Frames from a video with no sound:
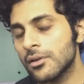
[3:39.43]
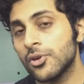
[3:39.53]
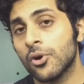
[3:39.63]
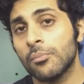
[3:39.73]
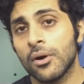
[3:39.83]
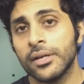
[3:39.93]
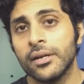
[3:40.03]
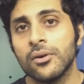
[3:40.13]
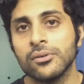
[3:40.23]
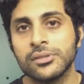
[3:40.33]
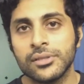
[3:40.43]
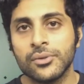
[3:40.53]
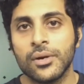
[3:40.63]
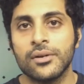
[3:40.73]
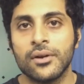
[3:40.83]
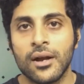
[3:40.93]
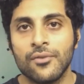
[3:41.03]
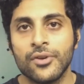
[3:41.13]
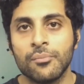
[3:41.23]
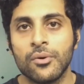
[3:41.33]
your body goes into a
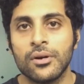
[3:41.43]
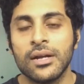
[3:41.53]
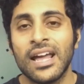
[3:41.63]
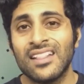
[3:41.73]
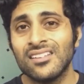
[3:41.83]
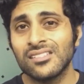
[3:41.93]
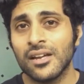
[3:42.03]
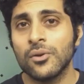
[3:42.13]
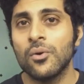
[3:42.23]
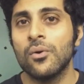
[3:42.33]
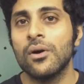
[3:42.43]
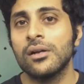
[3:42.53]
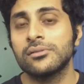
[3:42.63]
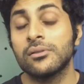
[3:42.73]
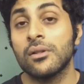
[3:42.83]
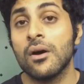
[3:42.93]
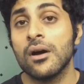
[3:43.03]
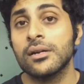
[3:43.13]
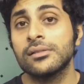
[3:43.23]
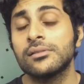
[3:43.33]
recovery mode, and this can go as
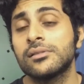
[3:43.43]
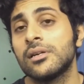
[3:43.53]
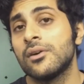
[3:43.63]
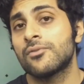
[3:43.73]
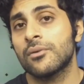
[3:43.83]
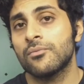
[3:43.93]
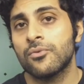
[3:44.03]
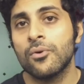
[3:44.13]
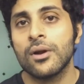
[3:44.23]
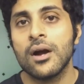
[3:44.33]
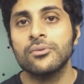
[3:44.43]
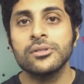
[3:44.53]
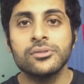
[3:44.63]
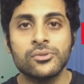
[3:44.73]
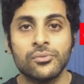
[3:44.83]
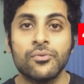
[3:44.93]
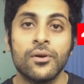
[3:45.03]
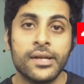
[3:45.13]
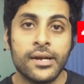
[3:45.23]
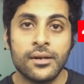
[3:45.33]
long as from 4 hours to
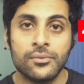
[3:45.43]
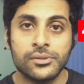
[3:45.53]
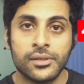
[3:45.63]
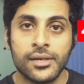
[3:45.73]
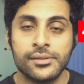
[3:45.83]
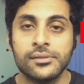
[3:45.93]
48 hours, guys.